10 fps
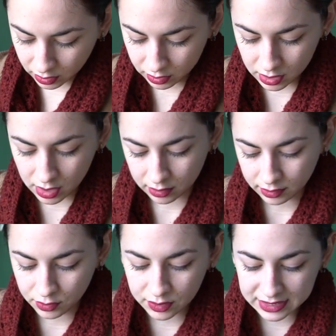yeah,
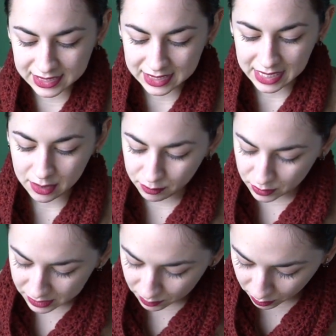and you can see I'm
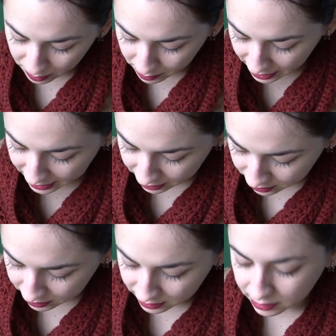using one of my
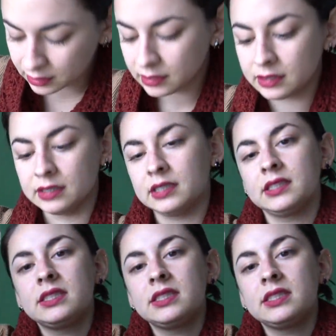little